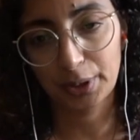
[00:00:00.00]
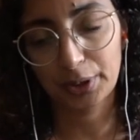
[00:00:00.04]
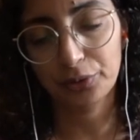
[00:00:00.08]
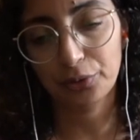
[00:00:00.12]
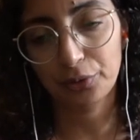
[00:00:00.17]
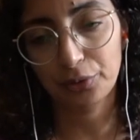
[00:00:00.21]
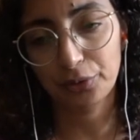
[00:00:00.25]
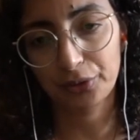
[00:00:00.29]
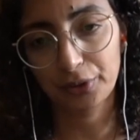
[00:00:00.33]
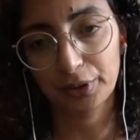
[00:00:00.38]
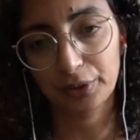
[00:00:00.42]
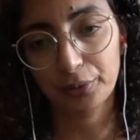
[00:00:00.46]

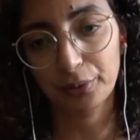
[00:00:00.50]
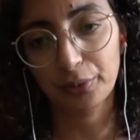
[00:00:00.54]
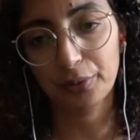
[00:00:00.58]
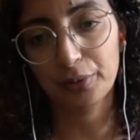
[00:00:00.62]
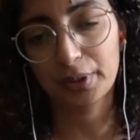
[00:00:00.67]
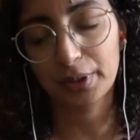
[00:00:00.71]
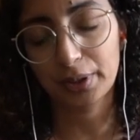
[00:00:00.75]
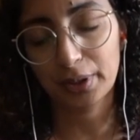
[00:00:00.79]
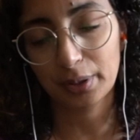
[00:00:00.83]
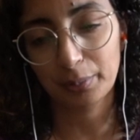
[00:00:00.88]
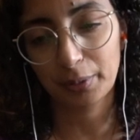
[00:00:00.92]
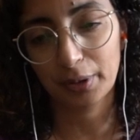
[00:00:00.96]
interesting to
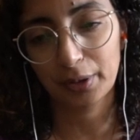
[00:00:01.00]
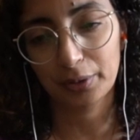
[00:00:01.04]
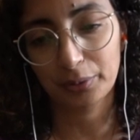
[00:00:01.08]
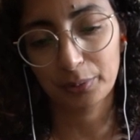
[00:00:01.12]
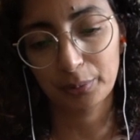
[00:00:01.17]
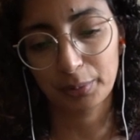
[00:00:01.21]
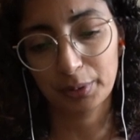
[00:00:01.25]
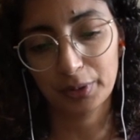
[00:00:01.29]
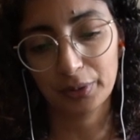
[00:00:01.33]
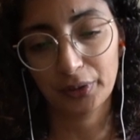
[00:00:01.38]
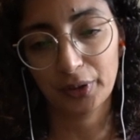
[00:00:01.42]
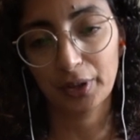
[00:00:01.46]
think
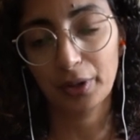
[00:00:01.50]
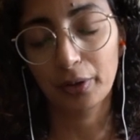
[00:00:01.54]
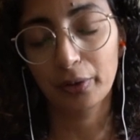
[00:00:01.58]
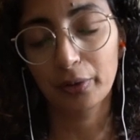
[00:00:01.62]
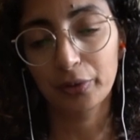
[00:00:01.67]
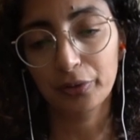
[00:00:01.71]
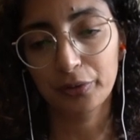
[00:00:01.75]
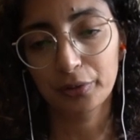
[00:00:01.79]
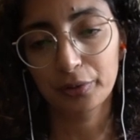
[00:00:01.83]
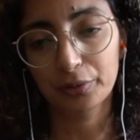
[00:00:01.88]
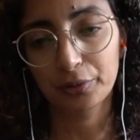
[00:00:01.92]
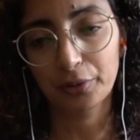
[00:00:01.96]
about, because I
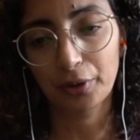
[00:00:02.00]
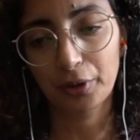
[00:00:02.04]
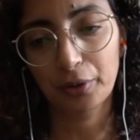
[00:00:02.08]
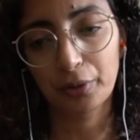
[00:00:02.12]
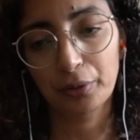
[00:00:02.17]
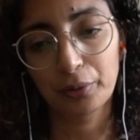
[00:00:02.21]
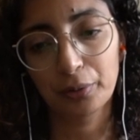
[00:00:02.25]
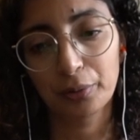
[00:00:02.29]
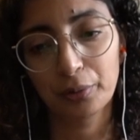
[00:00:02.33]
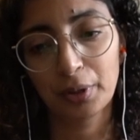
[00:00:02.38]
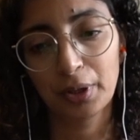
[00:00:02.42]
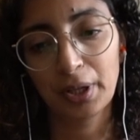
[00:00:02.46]
also
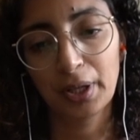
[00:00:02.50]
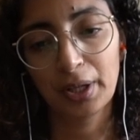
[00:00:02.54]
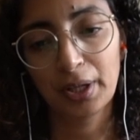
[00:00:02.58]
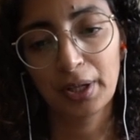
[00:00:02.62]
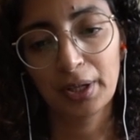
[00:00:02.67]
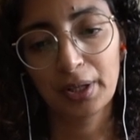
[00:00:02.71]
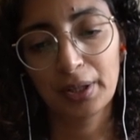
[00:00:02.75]
know,